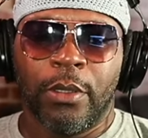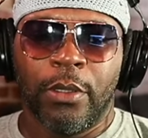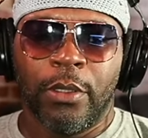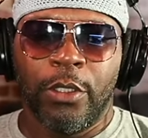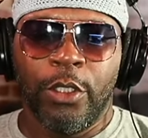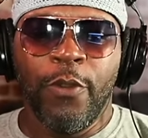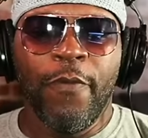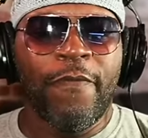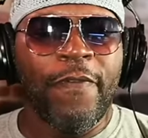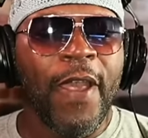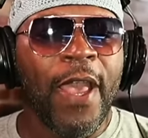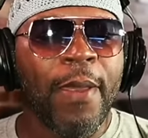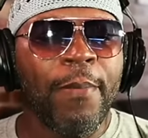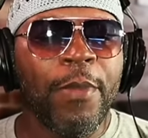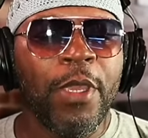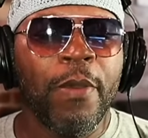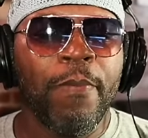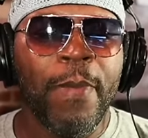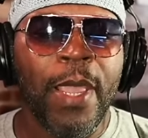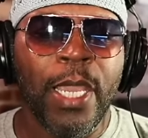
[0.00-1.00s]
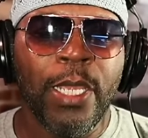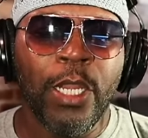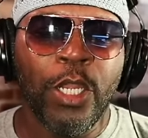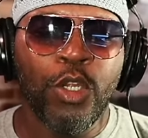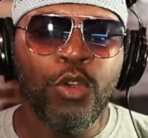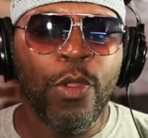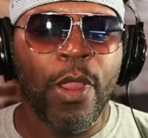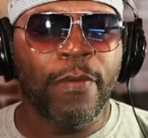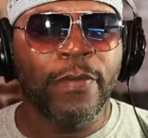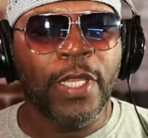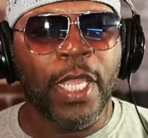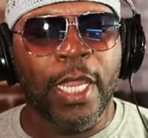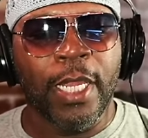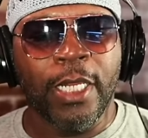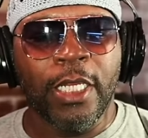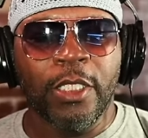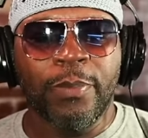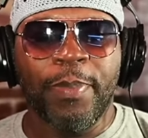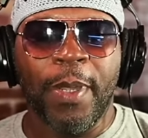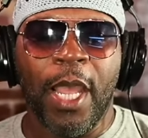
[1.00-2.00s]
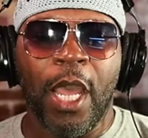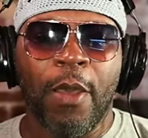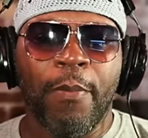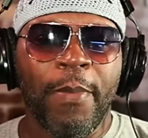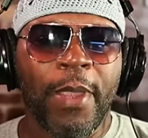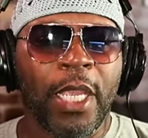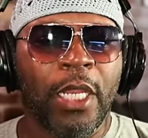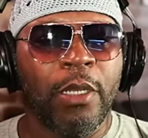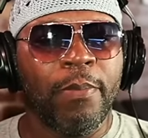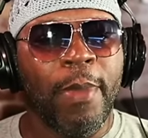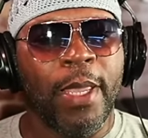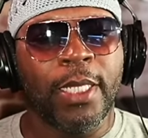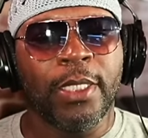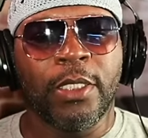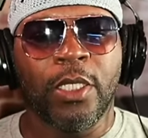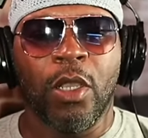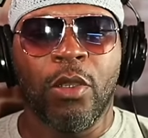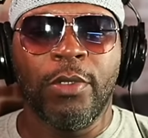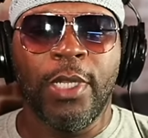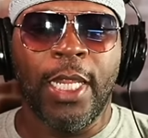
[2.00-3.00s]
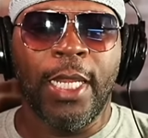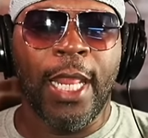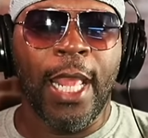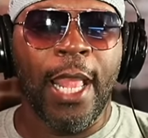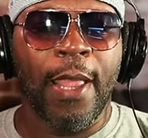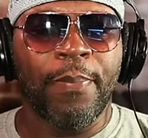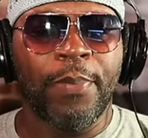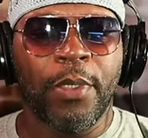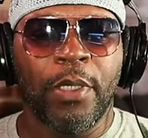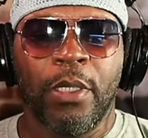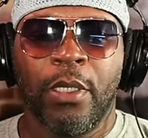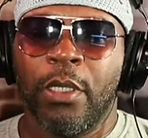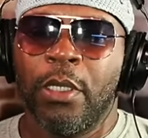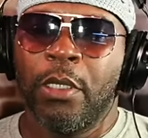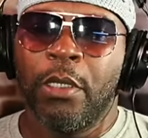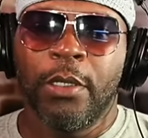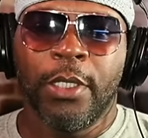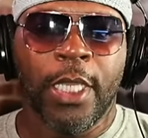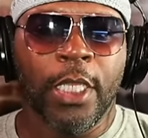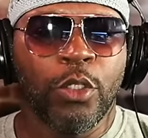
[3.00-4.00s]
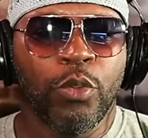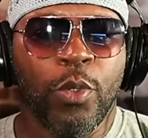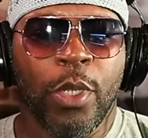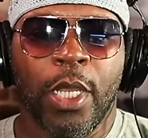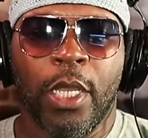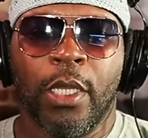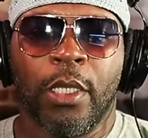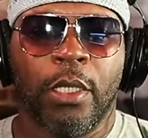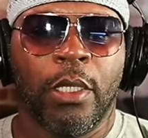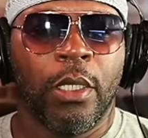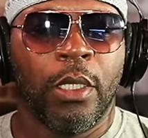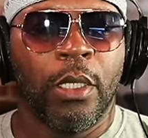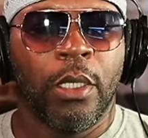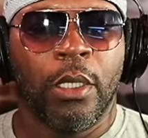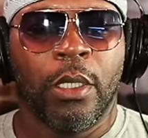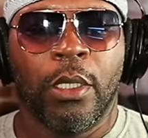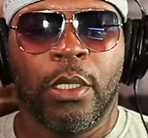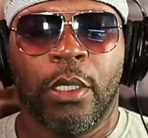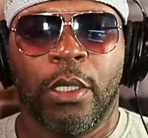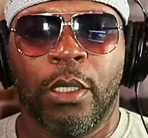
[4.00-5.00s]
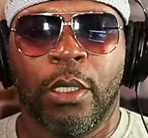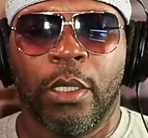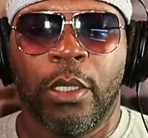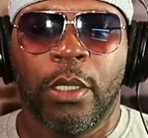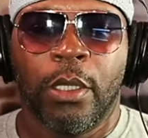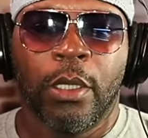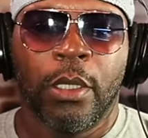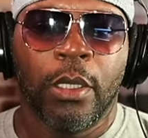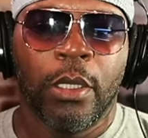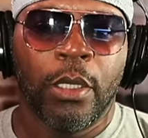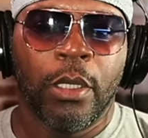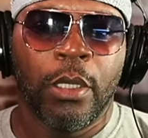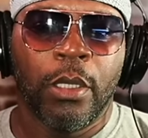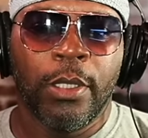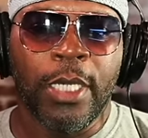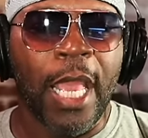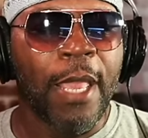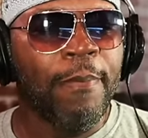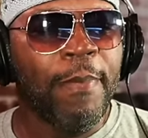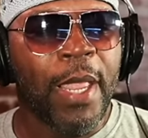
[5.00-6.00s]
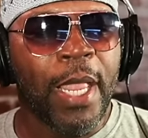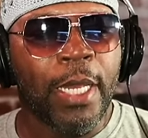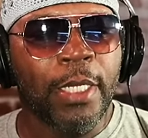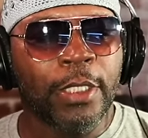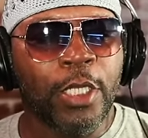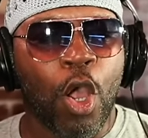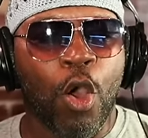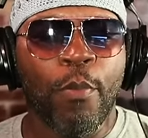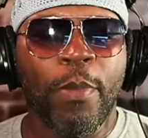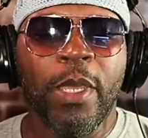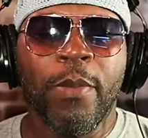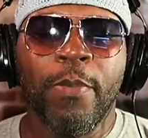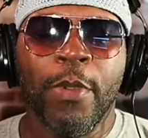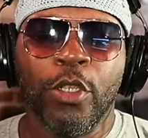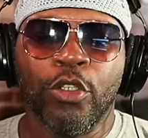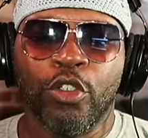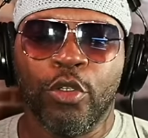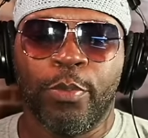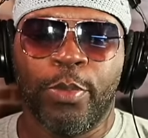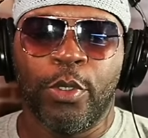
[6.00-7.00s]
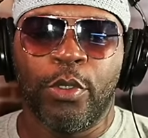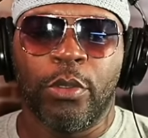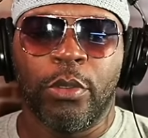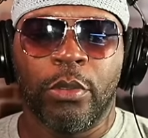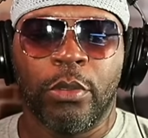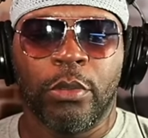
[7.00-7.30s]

You find me a man to do everything in his power, man, to make his old lady happy. Guess what? That man is going to be miserable.